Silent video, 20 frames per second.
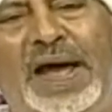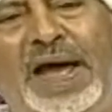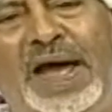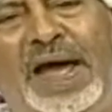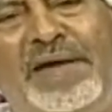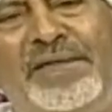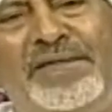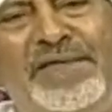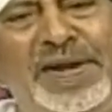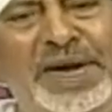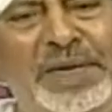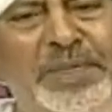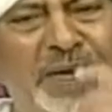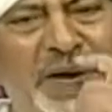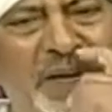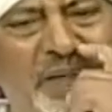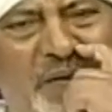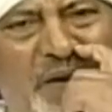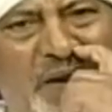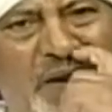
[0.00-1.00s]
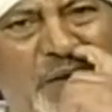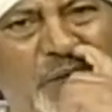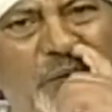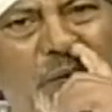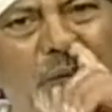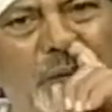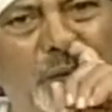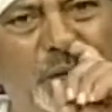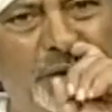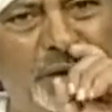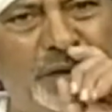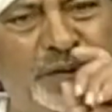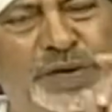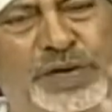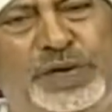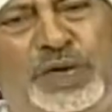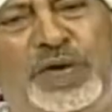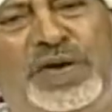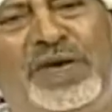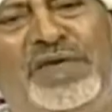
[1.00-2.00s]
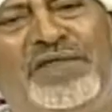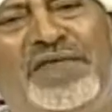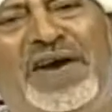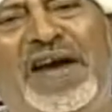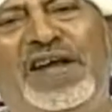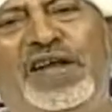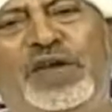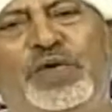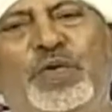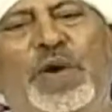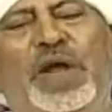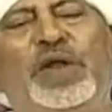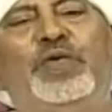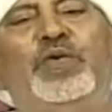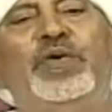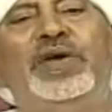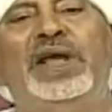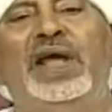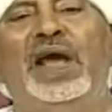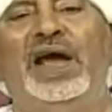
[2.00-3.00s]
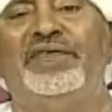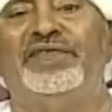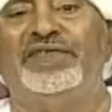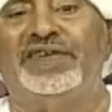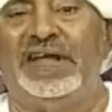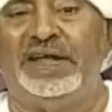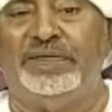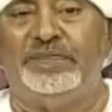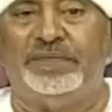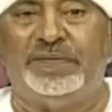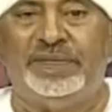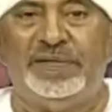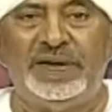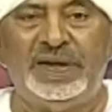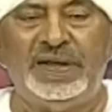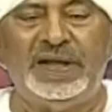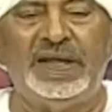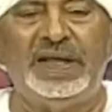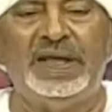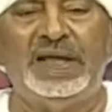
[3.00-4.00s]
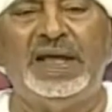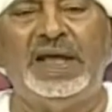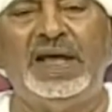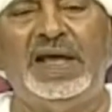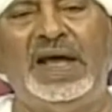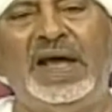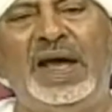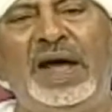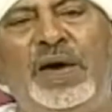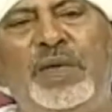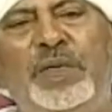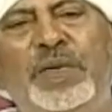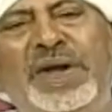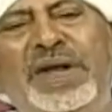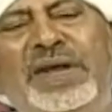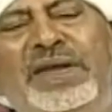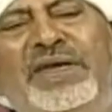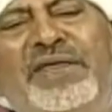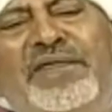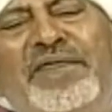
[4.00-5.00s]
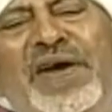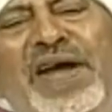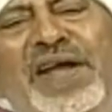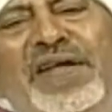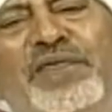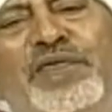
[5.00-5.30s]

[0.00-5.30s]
And very briefly, if we want to revise what we have said, we define